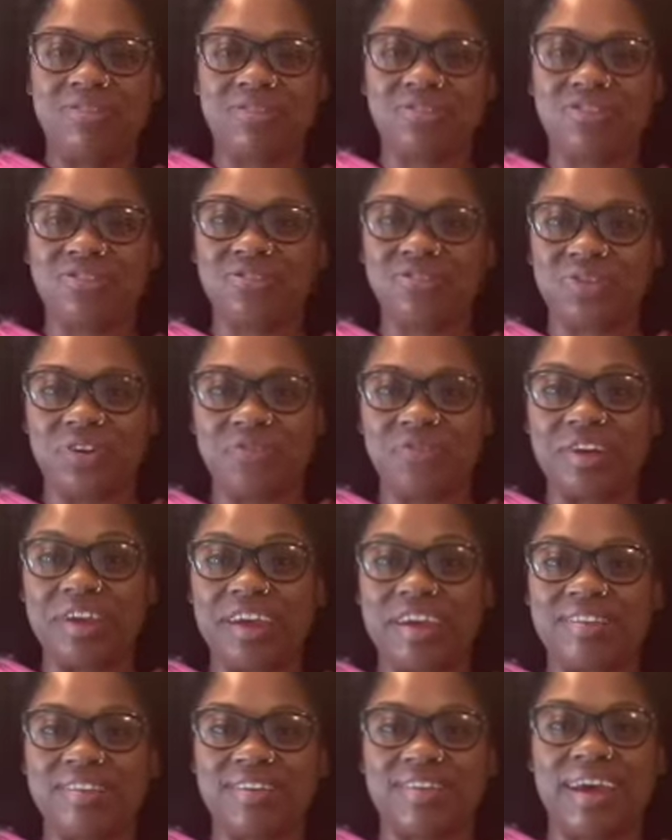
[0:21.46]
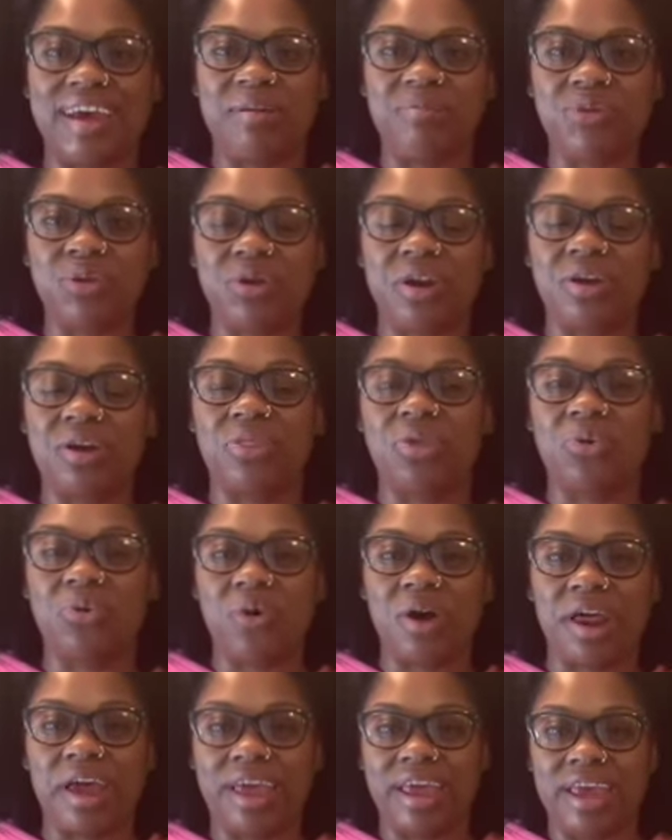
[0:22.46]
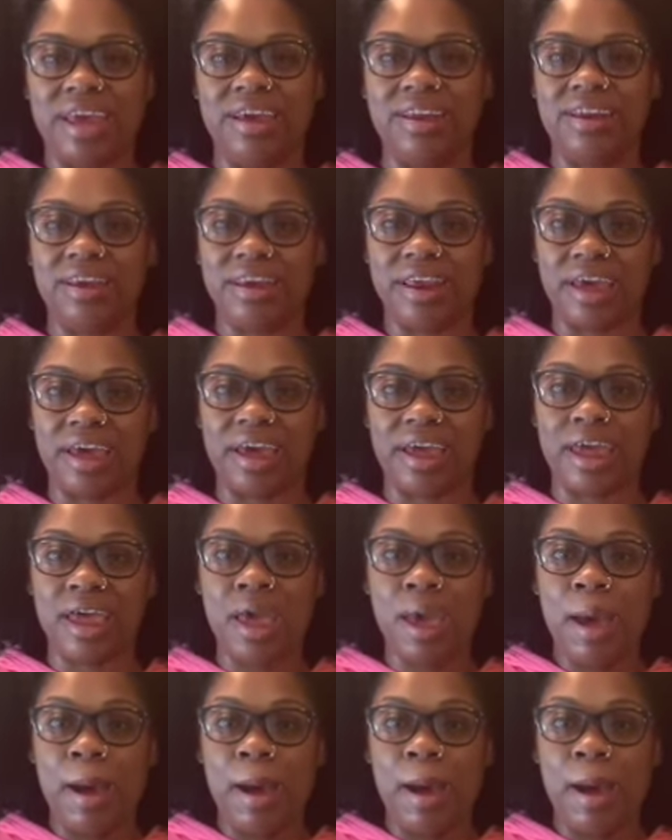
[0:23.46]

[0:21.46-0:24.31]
Crystal Griffin and today I'm doing another what I eat in a day.